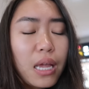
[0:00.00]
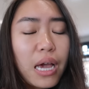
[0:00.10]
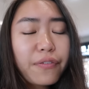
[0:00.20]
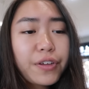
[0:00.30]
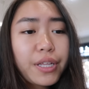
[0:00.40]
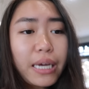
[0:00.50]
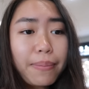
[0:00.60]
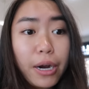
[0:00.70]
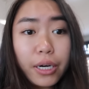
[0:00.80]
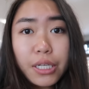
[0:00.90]
I feel like
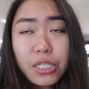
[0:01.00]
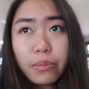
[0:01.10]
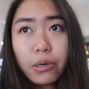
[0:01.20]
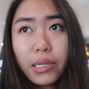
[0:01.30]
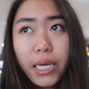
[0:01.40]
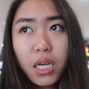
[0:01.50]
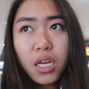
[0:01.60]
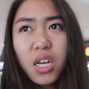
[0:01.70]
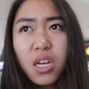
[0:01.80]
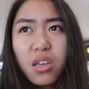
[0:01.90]
Americans are more like,
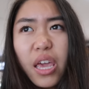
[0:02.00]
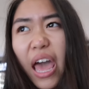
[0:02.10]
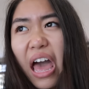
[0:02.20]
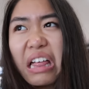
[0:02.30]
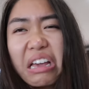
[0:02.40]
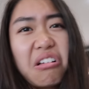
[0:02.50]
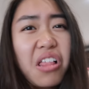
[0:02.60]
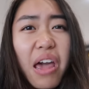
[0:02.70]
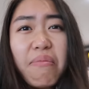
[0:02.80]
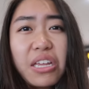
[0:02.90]
yeah, like
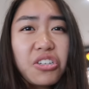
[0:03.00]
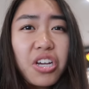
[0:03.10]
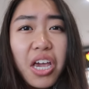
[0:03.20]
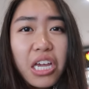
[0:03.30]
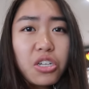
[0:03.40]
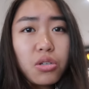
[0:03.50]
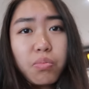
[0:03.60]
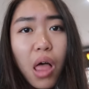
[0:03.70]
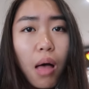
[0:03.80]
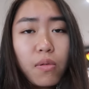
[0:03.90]
climate change,
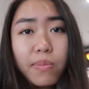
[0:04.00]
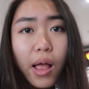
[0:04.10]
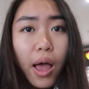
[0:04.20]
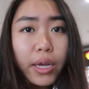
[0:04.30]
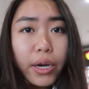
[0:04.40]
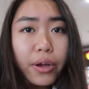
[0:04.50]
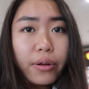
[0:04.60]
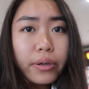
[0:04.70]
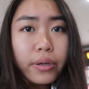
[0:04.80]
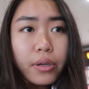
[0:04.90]
blah, blah, blah, you
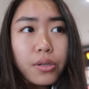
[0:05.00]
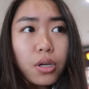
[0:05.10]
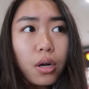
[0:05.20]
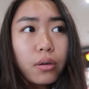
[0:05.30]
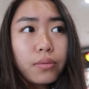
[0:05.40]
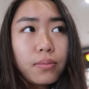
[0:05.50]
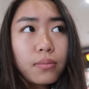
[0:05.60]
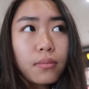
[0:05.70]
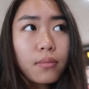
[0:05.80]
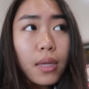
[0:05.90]
know? So,
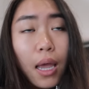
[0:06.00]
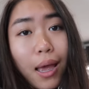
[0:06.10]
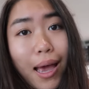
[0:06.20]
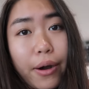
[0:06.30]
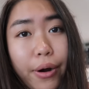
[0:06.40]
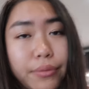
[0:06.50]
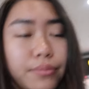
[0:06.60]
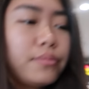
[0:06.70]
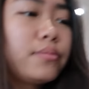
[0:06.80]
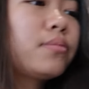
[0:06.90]
I don't
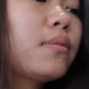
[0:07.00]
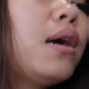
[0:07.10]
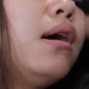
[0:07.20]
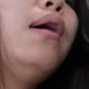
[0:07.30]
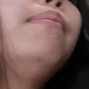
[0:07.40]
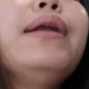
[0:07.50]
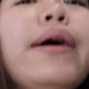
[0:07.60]
know. But